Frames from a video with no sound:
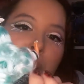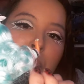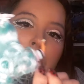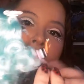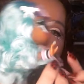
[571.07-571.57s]

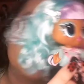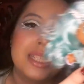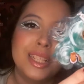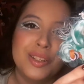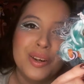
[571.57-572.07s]
top piece, which
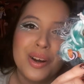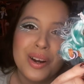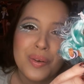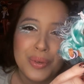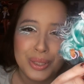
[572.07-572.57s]
is a little
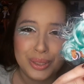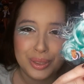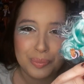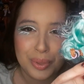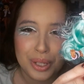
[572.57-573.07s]
heart, which is
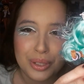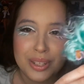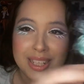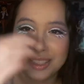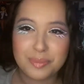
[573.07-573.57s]
super
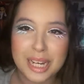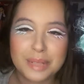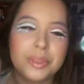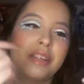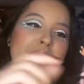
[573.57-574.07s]
cute because it
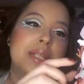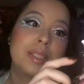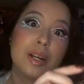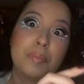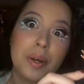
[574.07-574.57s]
reminds me of my
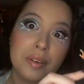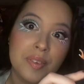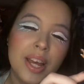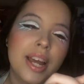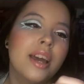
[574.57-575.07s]
Star
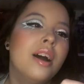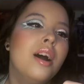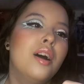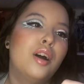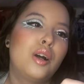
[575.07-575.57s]
Butterfly
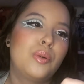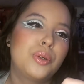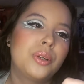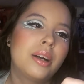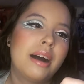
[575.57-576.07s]

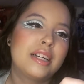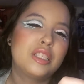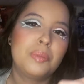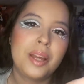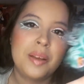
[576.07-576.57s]
original
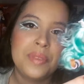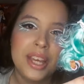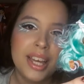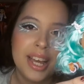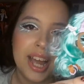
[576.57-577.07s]
cosplay.
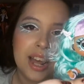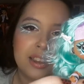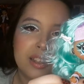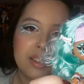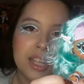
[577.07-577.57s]

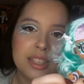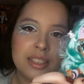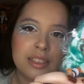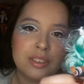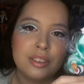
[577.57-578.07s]
And I love
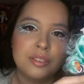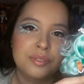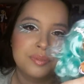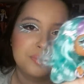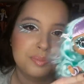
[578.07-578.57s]
the little
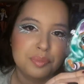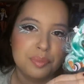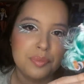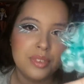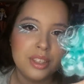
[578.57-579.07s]

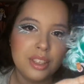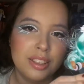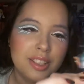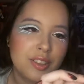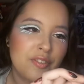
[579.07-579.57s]

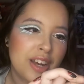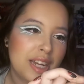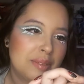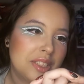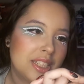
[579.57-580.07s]

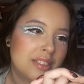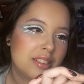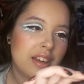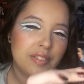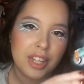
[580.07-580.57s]
vibe she
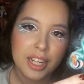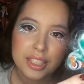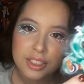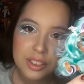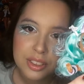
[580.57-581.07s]
gives off. And
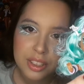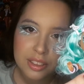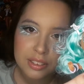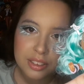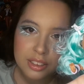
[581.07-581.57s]
it's two
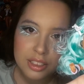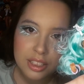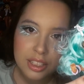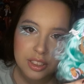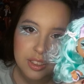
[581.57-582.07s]

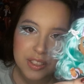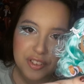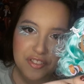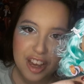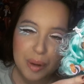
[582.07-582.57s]
tones, two
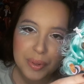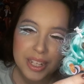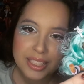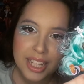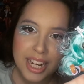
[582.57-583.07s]
different
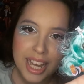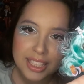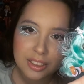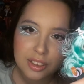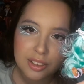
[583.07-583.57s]
fabrics, and
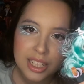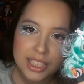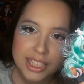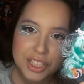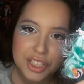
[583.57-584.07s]
had a little
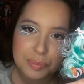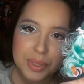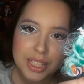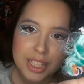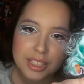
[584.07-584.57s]
cross stitching
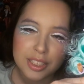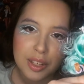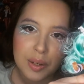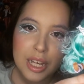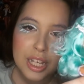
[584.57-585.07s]
because, you
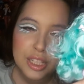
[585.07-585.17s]
know,